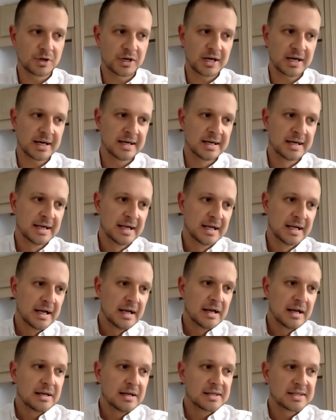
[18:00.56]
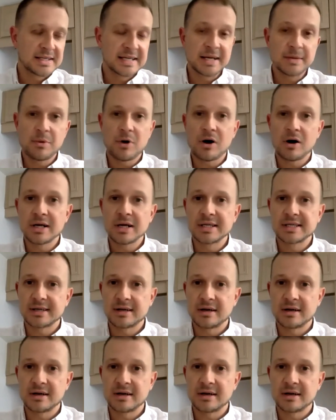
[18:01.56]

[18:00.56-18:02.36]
care, CMIs